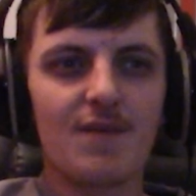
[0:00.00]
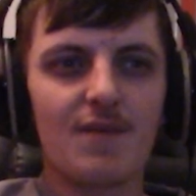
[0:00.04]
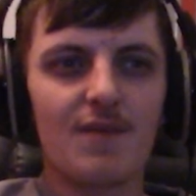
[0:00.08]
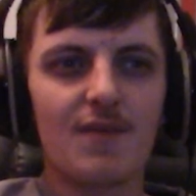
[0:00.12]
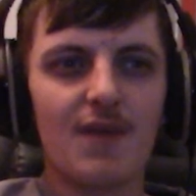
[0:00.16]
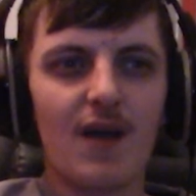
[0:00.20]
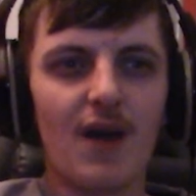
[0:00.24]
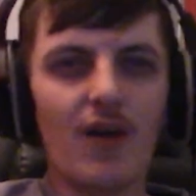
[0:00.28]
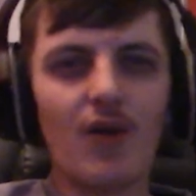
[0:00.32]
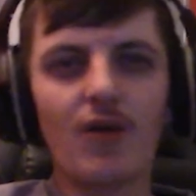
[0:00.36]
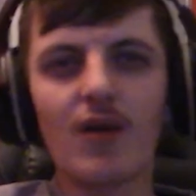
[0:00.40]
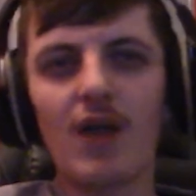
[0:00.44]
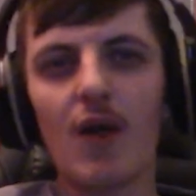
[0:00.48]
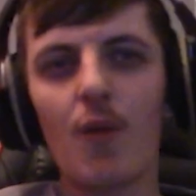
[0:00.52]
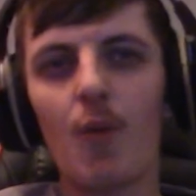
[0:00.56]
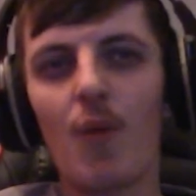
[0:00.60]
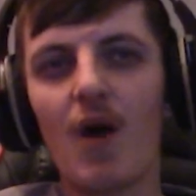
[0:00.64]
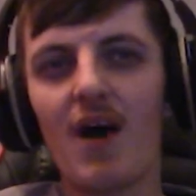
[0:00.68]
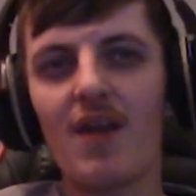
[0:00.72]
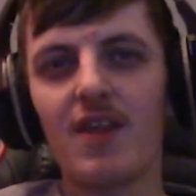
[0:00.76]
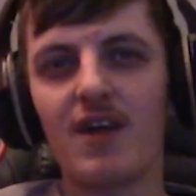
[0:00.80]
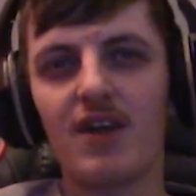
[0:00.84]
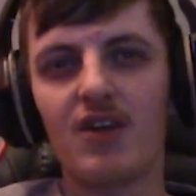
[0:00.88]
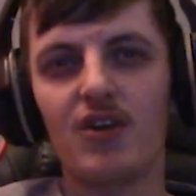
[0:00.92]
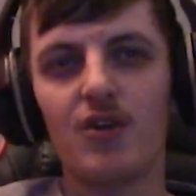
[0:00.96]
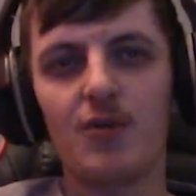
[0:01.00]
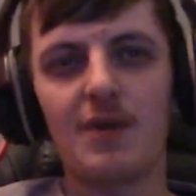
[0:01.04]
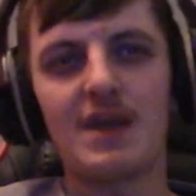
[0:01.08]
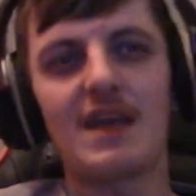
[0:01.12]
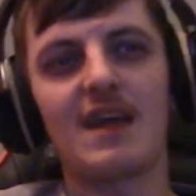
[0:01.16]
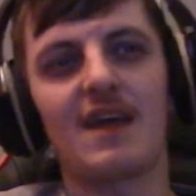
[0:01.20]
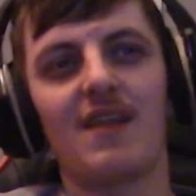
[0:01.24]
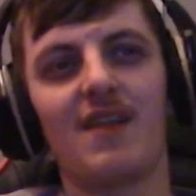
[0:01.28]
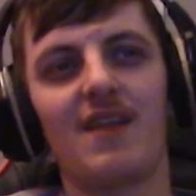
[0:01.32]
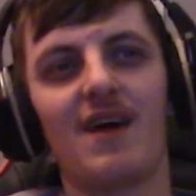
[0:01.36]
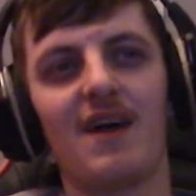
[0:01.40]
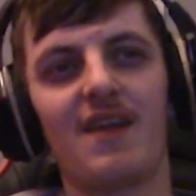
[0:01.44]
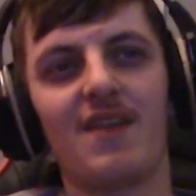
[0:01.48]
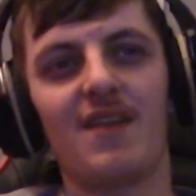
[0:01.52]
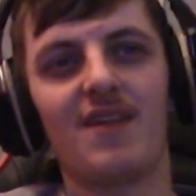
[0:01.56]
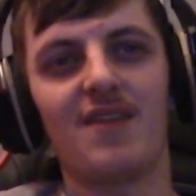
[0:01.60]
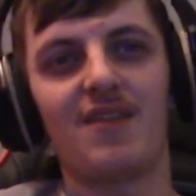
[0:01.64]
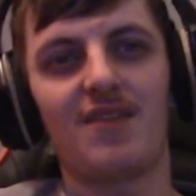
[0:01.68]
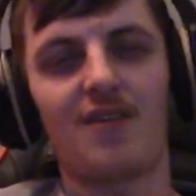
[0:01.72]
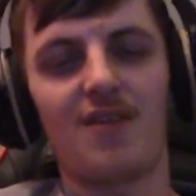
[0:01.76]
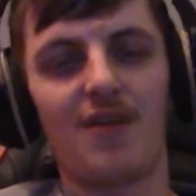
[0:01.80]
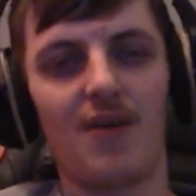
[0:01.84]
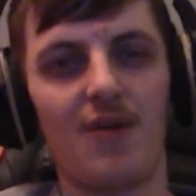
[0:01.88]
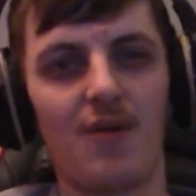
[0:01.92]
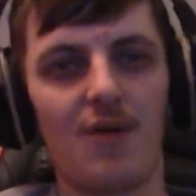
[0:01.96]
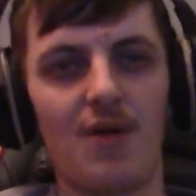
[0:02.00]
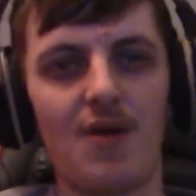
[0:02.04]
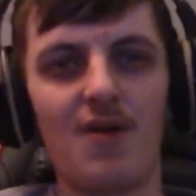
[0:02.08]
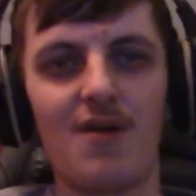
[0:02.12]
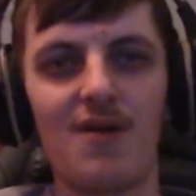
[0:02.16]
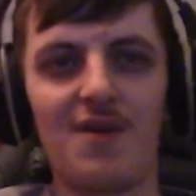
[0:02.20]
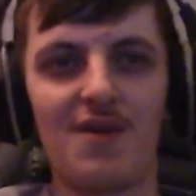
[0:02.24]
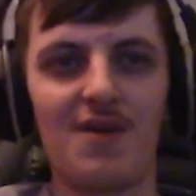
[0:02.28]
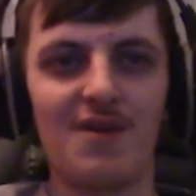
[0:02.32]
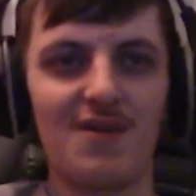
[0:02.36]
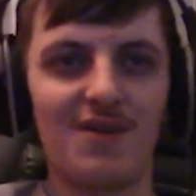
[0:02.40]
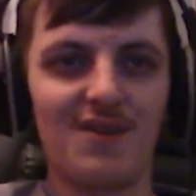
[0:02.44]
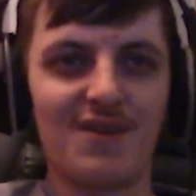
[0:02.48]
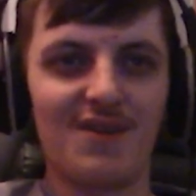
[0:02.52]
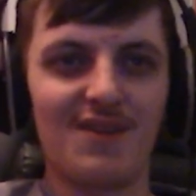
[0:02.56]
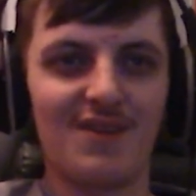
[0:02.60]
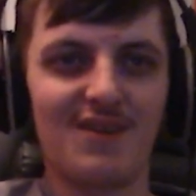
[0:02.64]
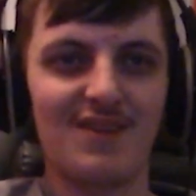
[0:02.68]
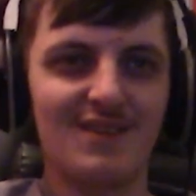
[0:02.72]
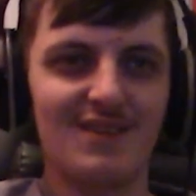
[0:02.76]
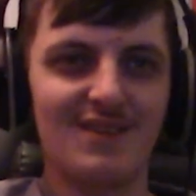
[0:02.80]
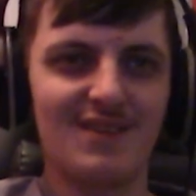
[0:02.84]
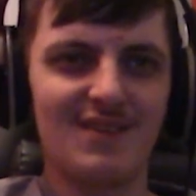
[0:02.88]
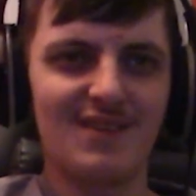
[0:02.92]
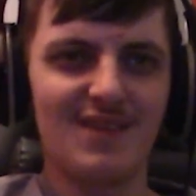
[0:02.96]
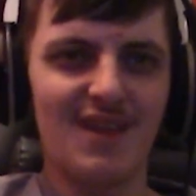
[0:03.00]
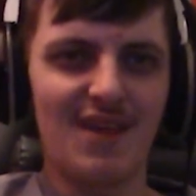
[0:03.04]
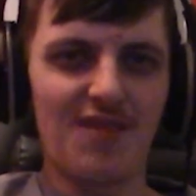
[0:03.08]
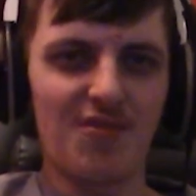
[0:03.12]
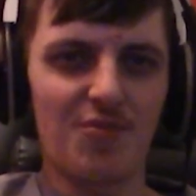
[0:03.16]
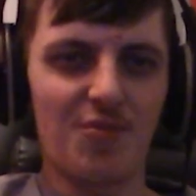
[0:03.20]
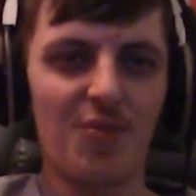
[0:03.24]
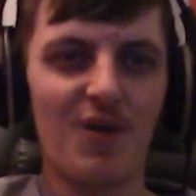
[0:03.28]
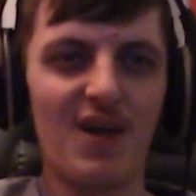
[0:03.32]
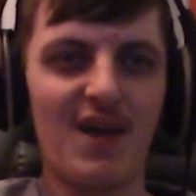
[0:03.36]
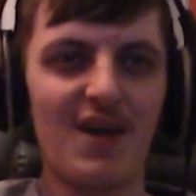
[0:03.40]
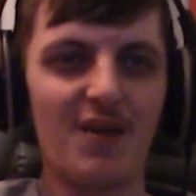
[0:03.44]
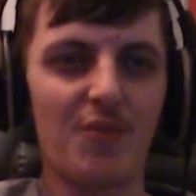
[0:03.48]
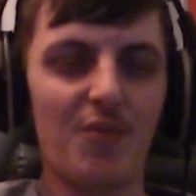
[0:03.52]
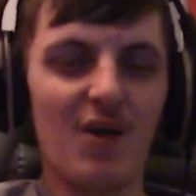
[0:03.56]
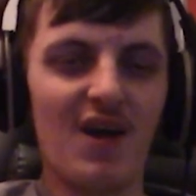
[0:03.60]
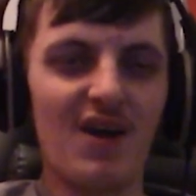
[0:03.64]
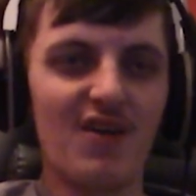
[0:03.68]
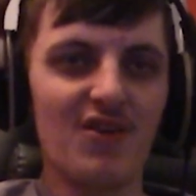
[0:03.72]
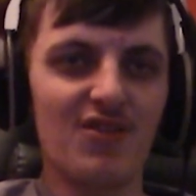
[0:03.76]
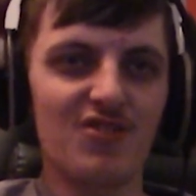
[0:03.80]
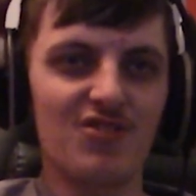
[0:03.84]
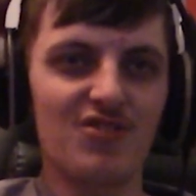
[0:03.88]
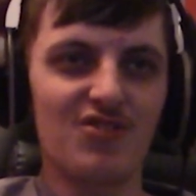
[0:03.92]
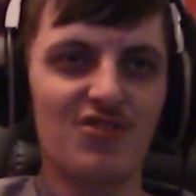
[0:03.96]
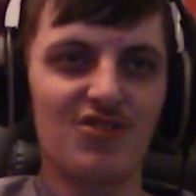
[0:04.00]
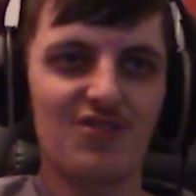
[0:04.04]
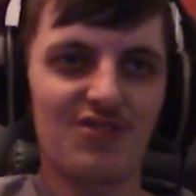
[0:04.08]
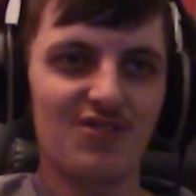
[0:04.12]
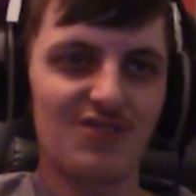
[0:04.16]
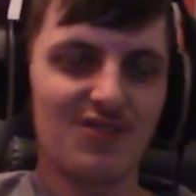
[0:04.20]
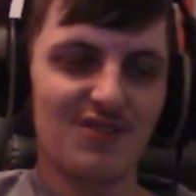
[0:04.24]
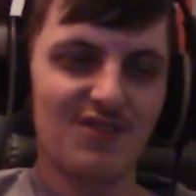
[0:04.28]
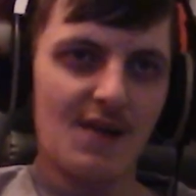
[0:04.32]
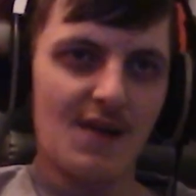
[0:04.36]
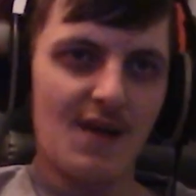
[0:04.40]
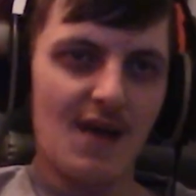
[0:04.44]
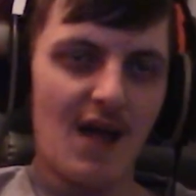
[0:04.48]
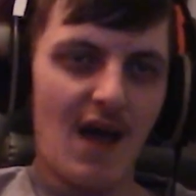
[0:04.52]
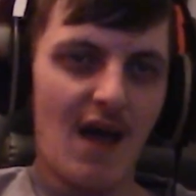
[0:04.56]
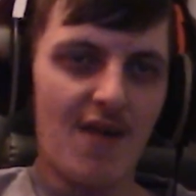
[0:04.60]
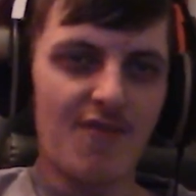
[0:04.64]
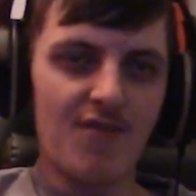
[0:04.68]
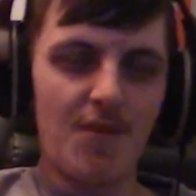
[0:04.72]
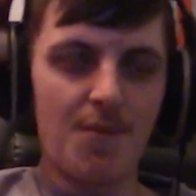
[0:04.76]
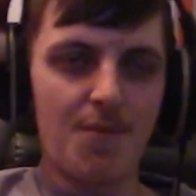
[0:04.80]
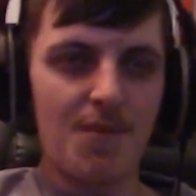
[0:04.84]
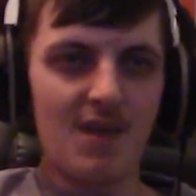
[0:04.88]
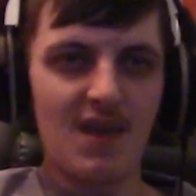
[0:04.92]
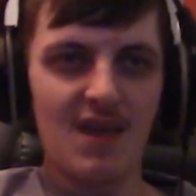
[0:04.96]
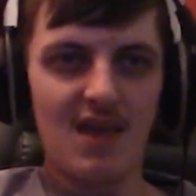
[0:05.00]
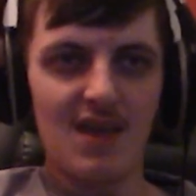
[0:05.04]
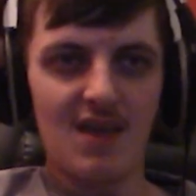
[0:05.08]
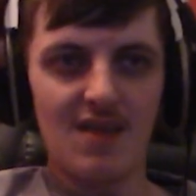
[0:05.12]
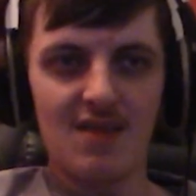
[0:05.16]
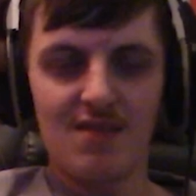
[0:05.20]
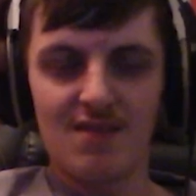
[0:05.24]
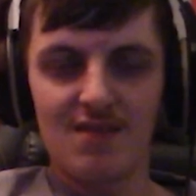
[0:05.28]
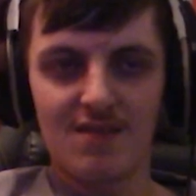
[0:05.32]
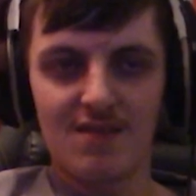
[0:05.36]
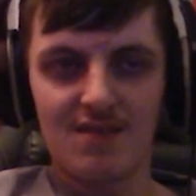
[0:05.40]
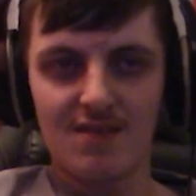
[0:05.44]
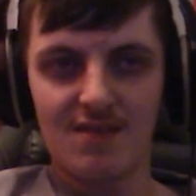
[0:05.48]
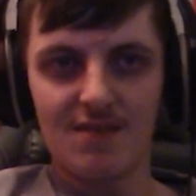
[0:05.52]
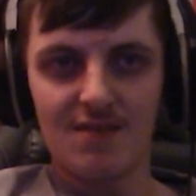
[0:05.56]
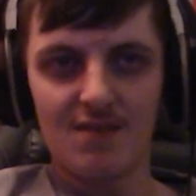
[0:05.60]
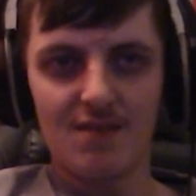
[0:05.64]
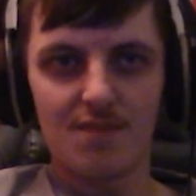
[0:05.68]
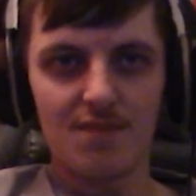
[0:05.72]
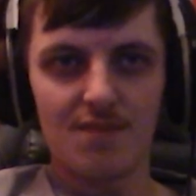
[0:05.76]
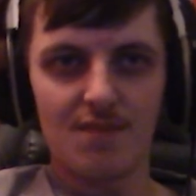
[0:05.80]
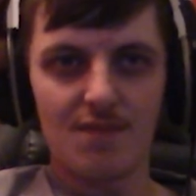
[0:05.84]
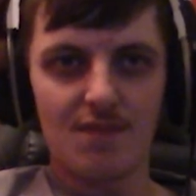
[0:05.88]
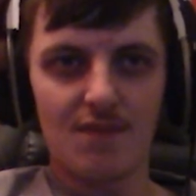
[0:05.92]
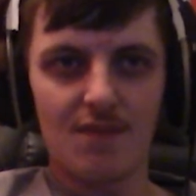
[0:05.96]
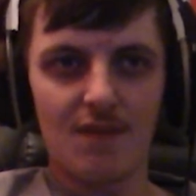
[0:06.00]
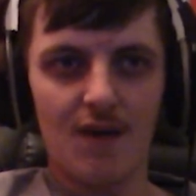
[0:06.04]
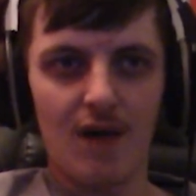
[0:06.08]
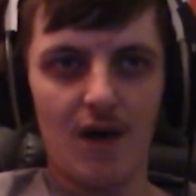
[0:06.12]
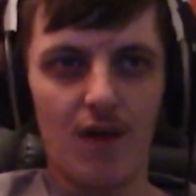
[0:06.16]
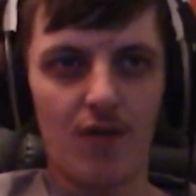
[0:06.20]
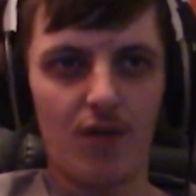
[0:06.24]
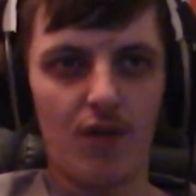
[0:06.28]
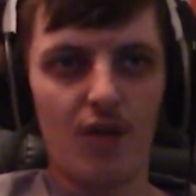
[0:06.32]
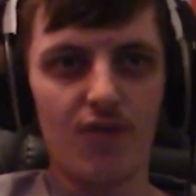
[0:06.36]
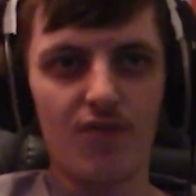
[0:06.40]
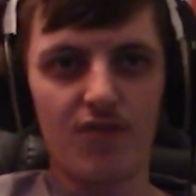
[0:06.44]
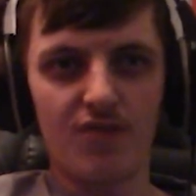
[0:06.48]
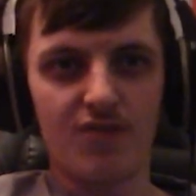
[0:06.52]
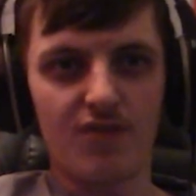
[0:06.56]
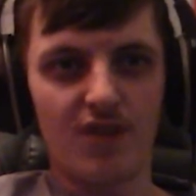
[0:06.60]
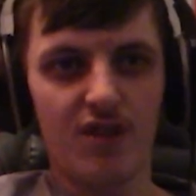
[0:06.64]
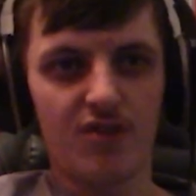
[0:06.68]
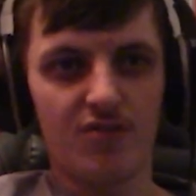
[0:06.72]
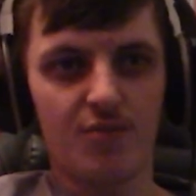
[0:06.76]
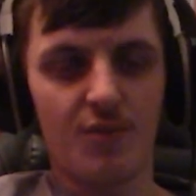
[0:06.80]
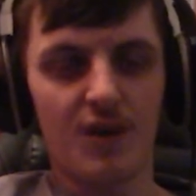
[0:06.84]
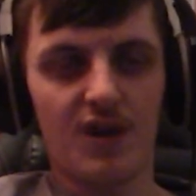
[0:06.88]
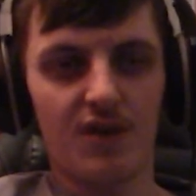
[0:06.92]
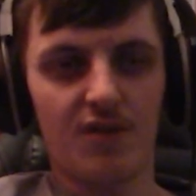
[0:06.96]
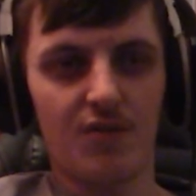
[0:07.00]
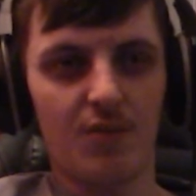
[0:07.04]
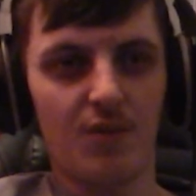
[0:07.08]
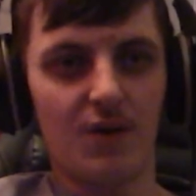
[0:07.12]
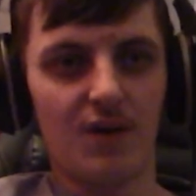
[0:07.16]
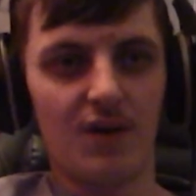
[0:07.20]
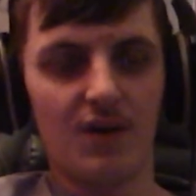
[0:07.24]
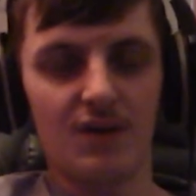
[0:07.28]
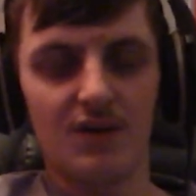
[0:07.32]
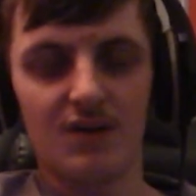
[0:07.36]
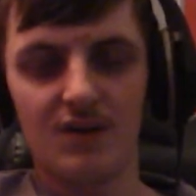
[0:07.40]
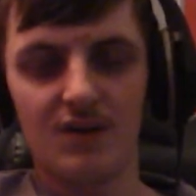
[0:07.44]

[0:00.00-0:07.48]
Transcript: I don't get why they're doing it like this, though. It's weird. Why not just have it be how the other flashbacks were?